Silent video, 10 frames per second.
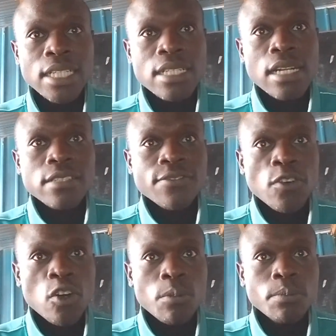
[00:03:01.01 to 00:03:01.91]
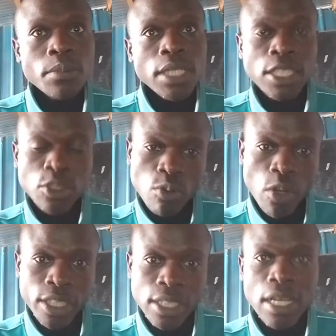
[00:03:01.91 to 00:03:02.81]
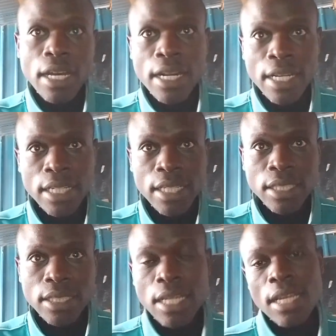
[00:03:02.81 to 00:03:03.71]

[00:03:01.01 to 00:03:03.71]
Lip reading: transformed into what? A radiant